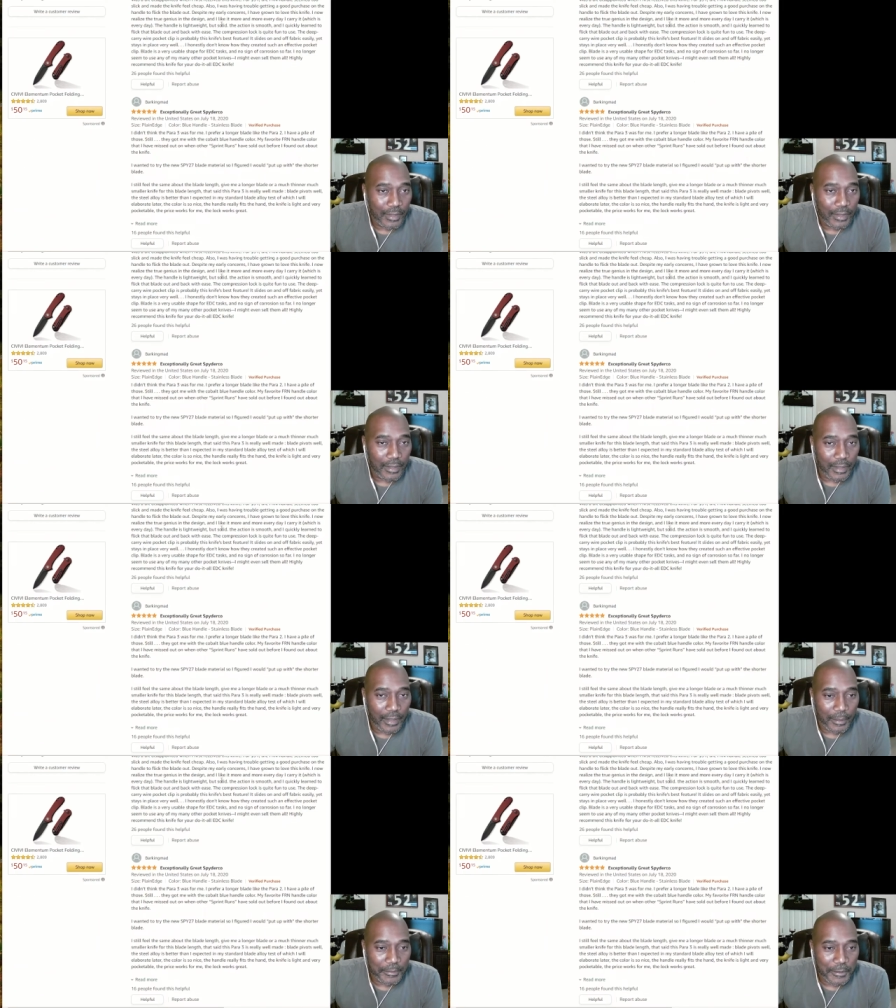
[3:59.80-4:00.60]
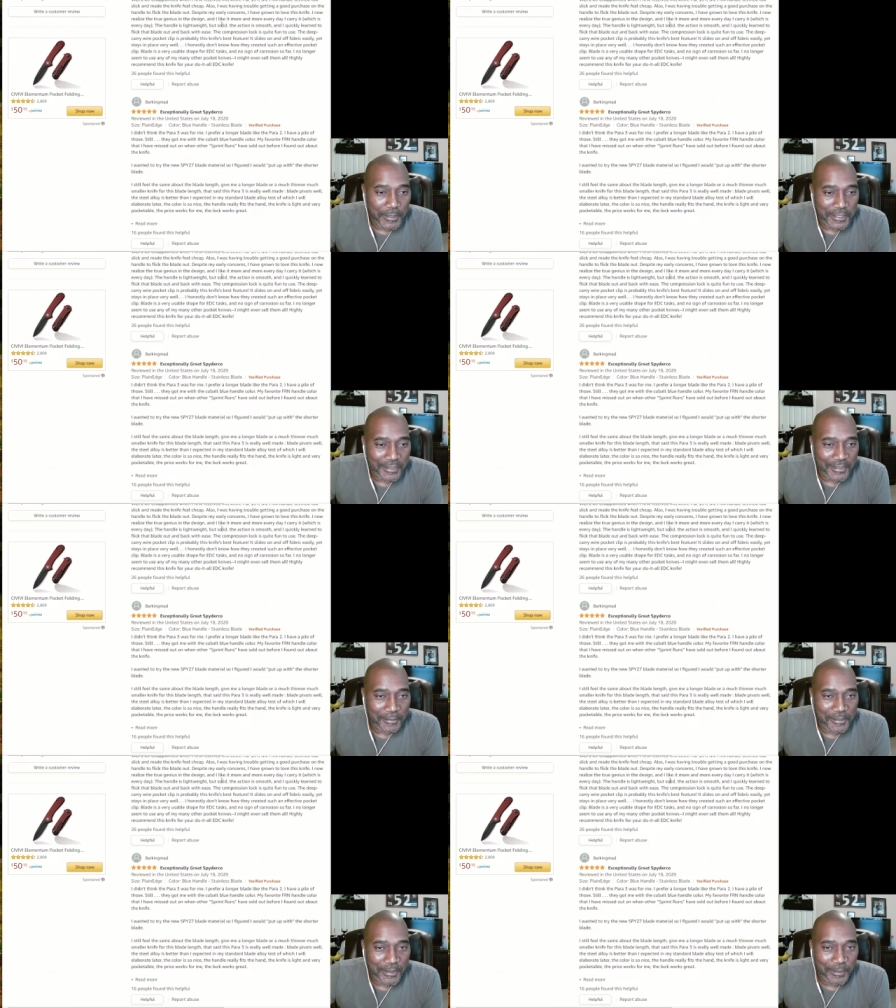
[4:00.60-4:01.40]
Some of
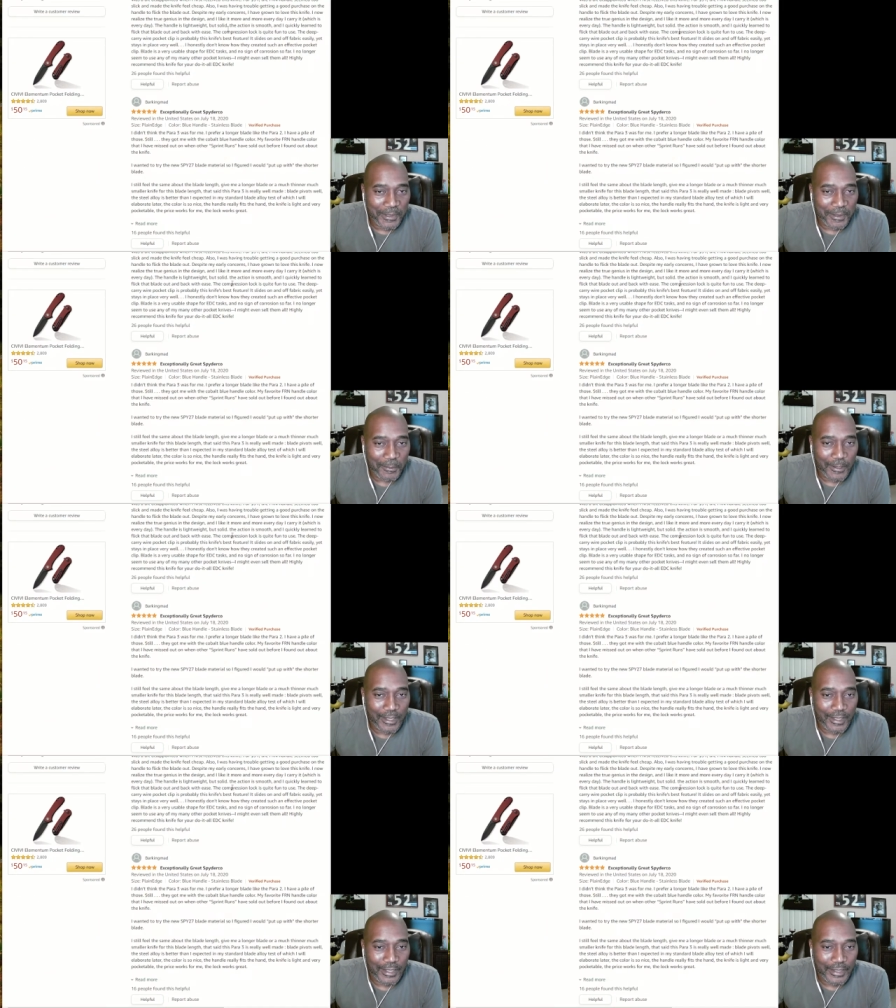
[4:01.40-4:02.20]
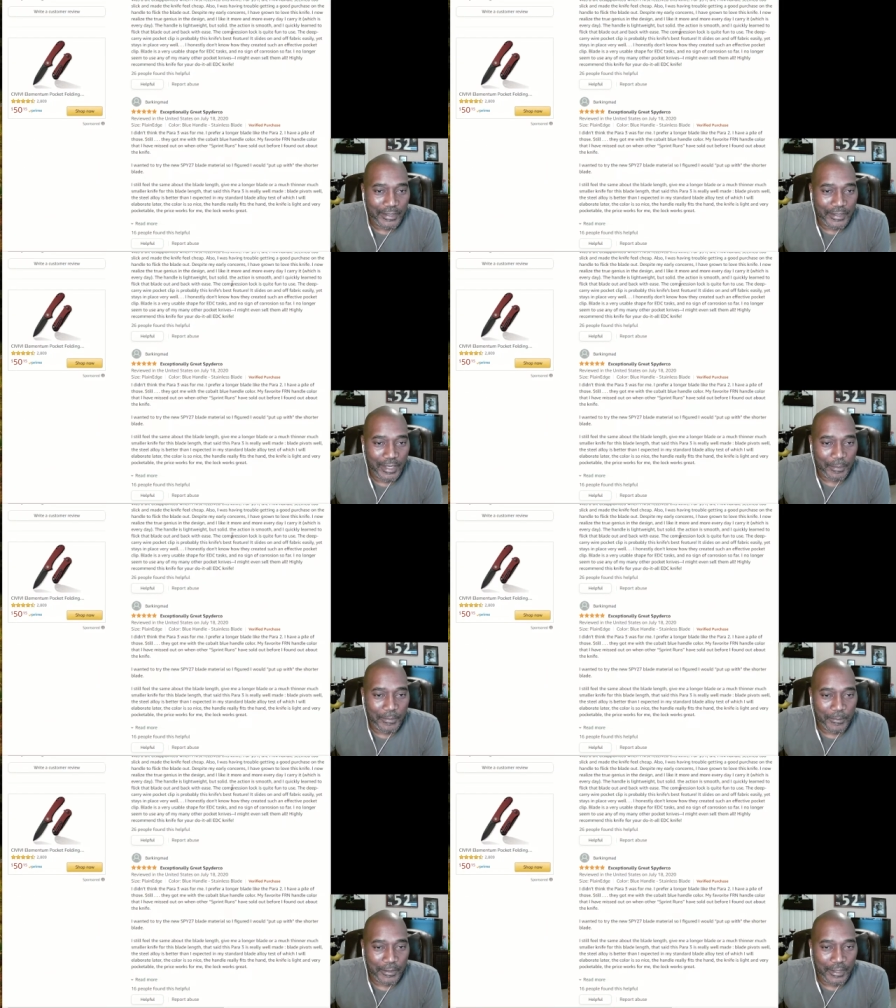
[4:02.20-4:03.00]
these people get really in depth
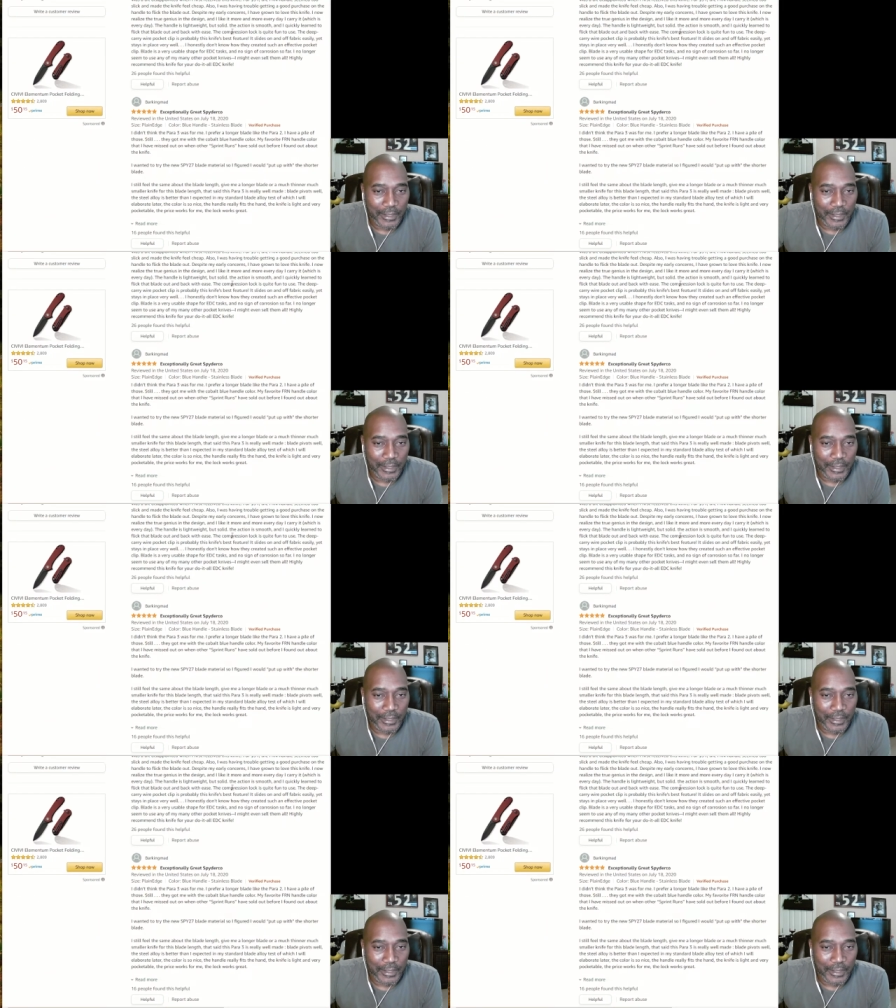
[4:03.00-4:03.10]
with the